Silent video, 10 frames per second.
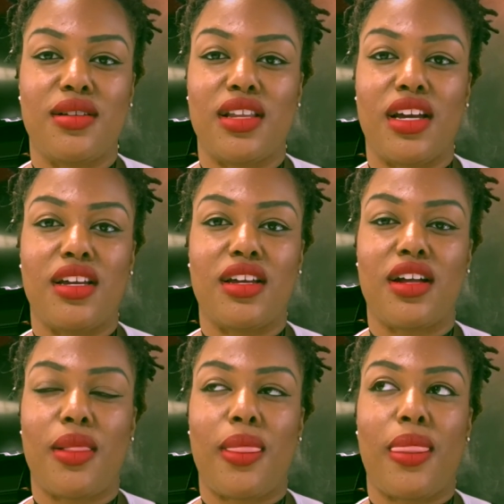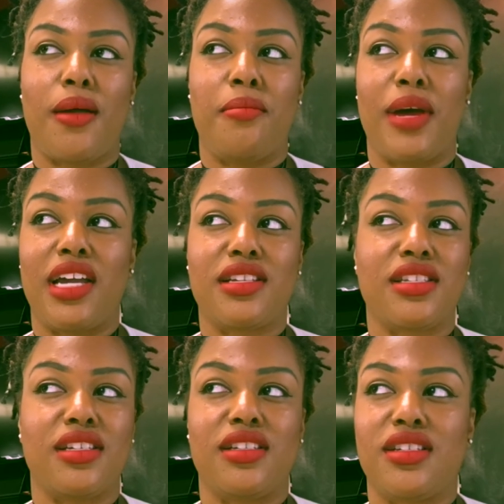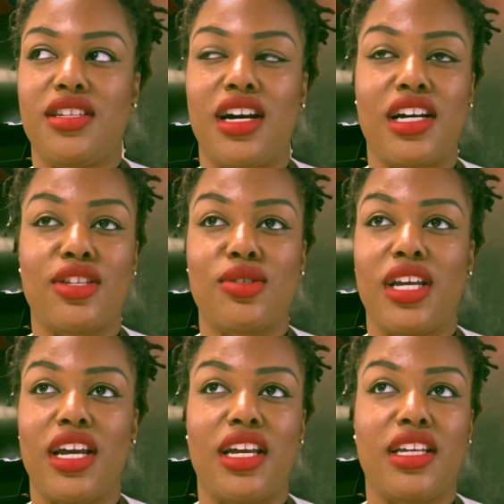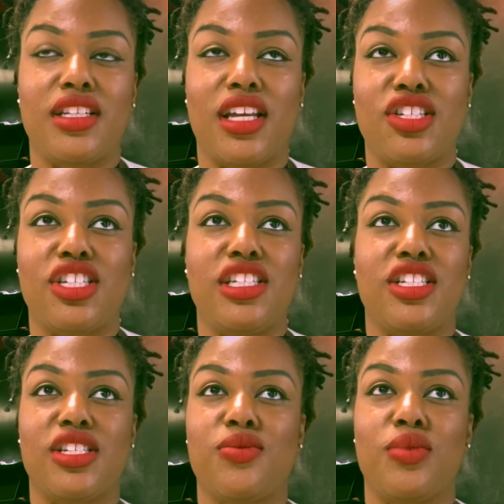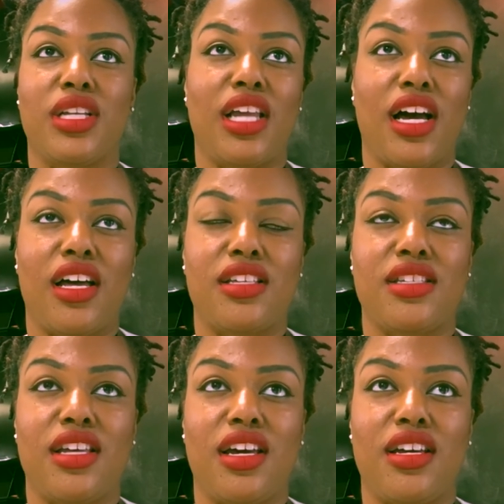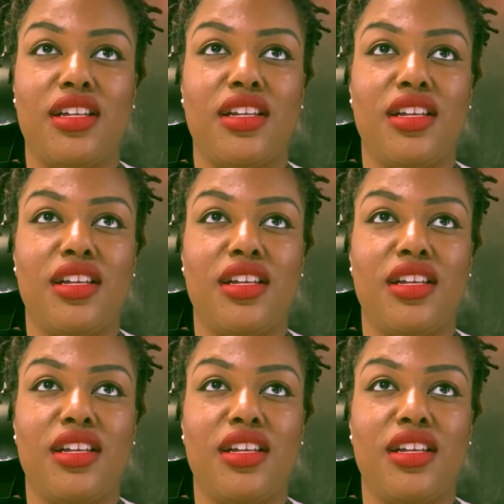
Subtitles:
Like, Madison the other day, like, she just realized that